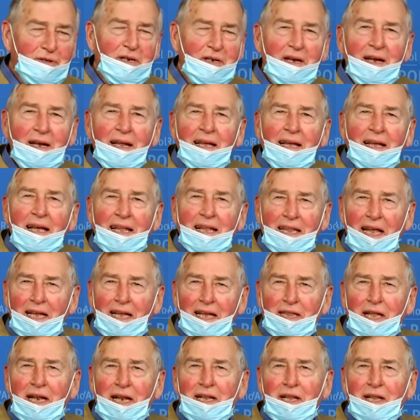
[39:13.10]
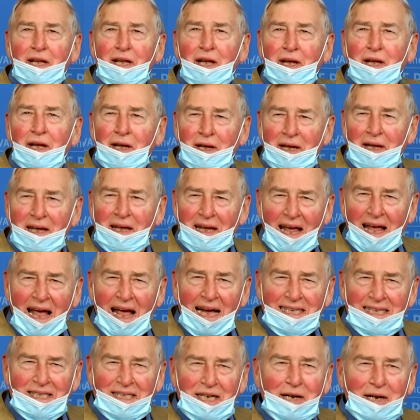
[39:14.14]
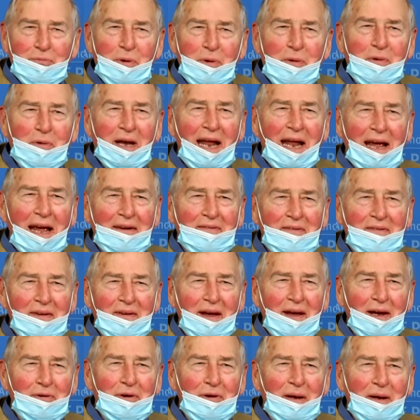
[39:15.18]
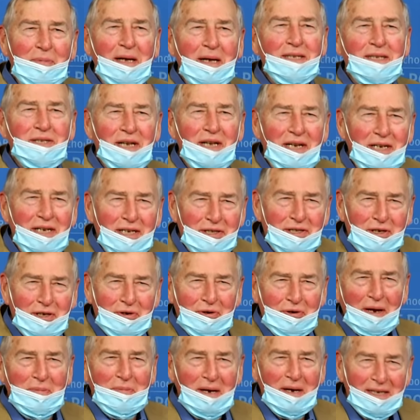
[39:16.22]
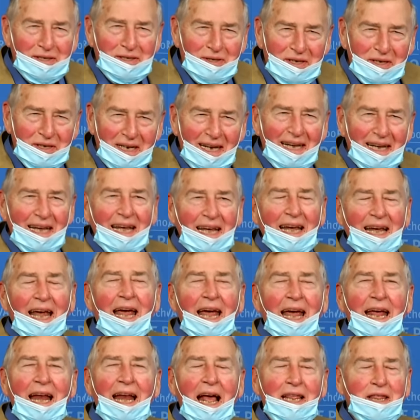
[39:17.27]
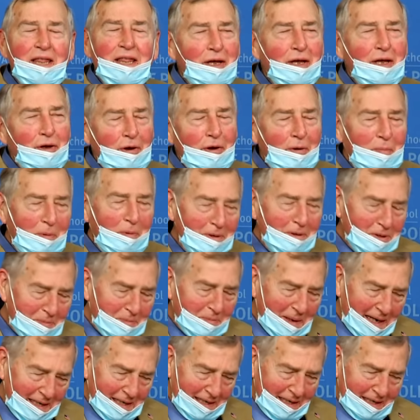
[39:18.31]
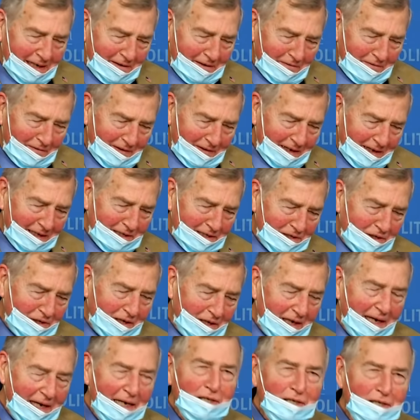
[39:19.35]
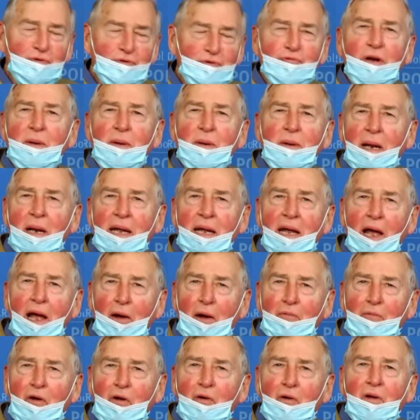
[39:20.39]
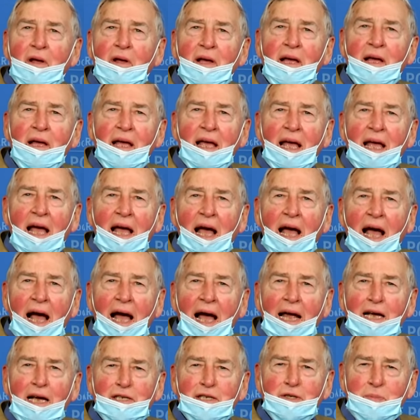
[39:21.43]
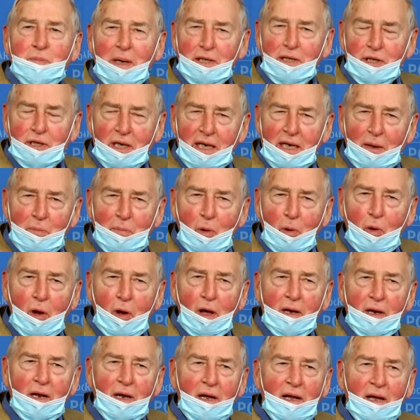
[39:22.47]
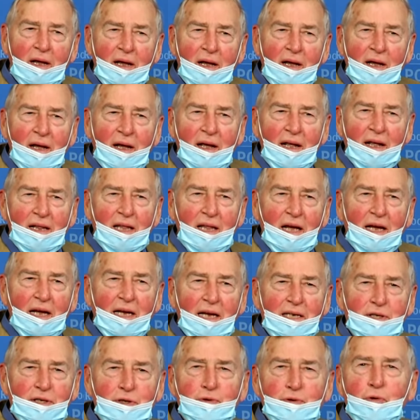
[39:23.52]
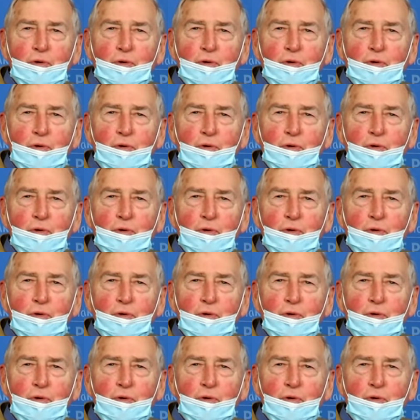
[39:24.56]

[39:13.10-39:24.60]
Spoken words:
I said we would have agreements and disagreements, and I think your perspective is extremely helpful. I especially applaud the historical reminder